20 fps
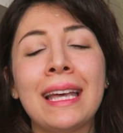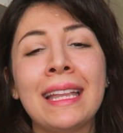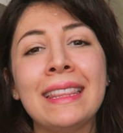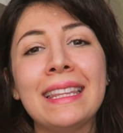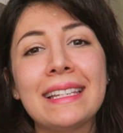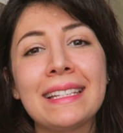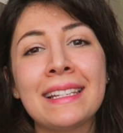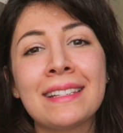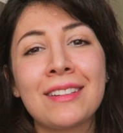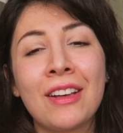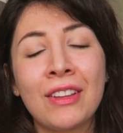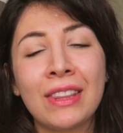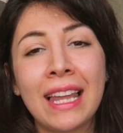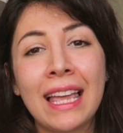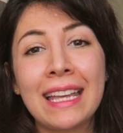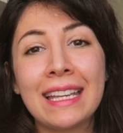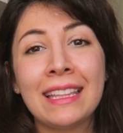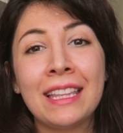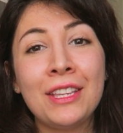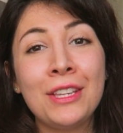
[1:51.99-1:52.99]
and this is
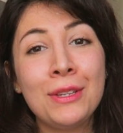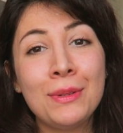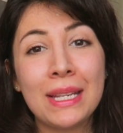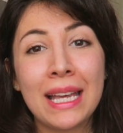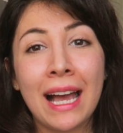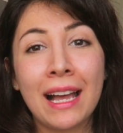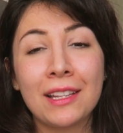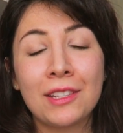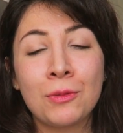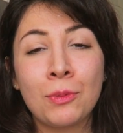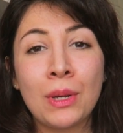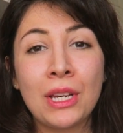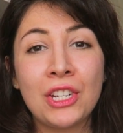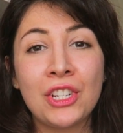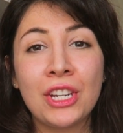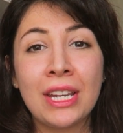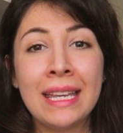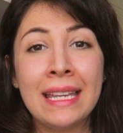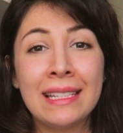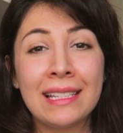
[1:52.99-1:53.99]
unlike the UCAT,
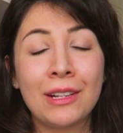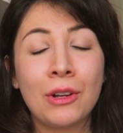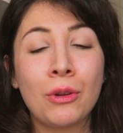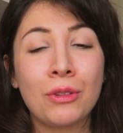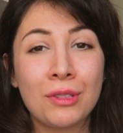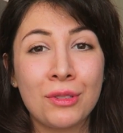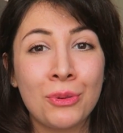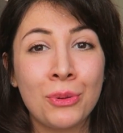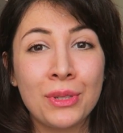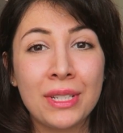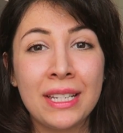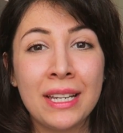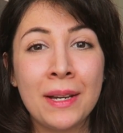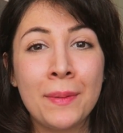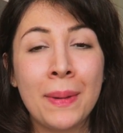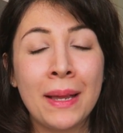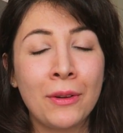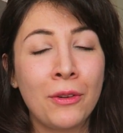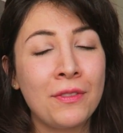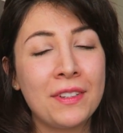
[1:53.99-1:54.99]
which is a
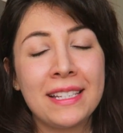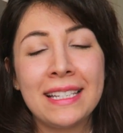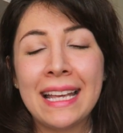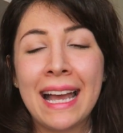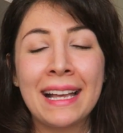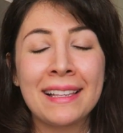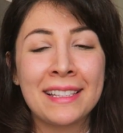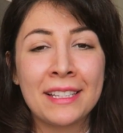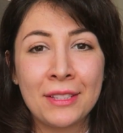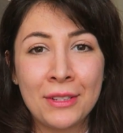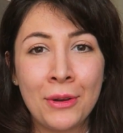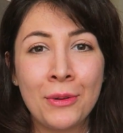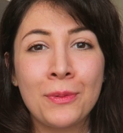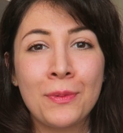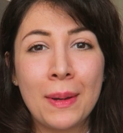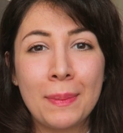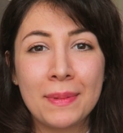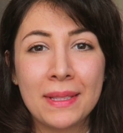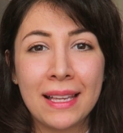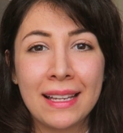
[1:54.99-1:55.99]
consortium and obviously has its own
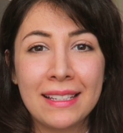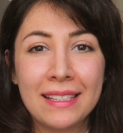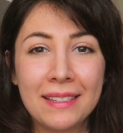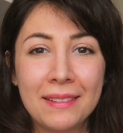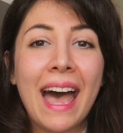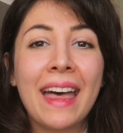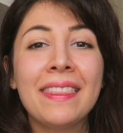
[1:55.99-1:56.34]
website.